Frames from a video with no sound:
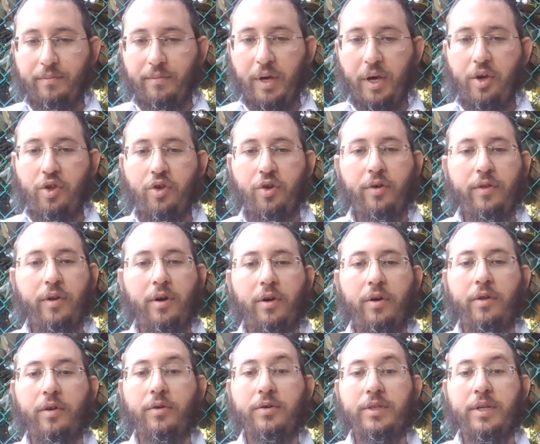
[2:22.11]
Make sure that
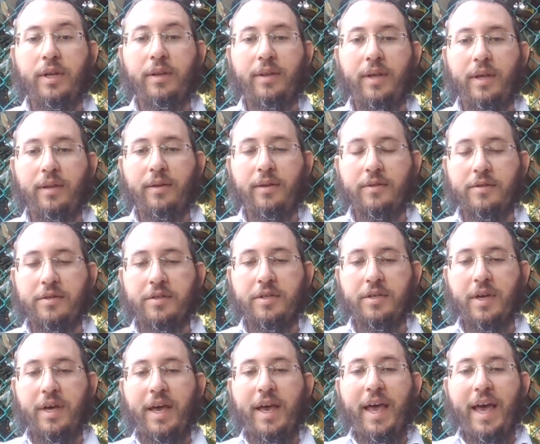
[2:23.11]
all those in attendance
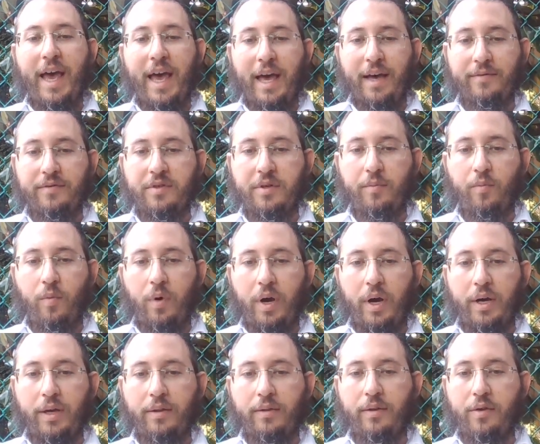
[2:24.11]
have some
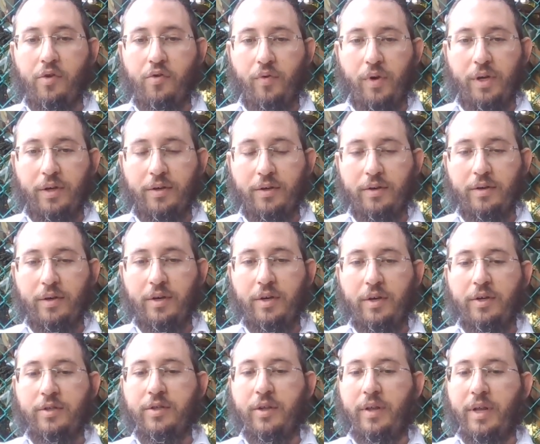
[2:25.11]
wine to drink
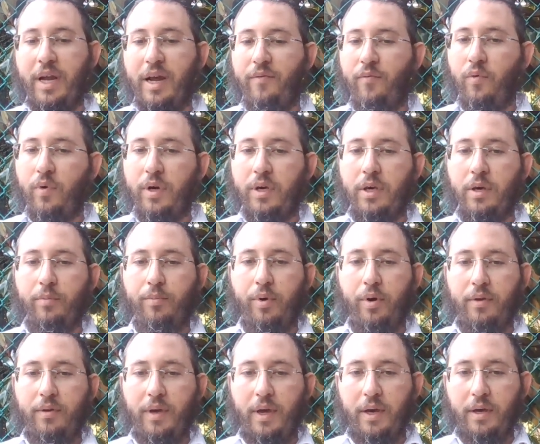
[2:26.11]
so that everyone can
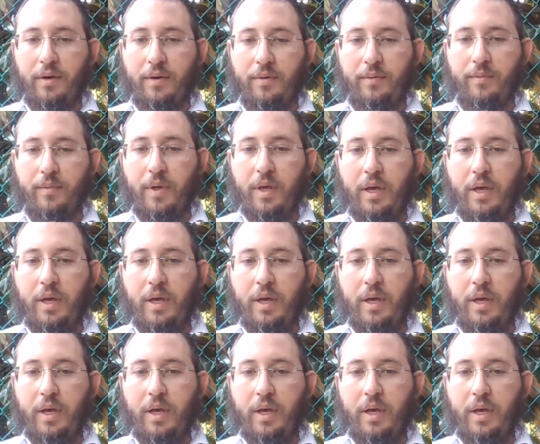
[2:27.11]
partake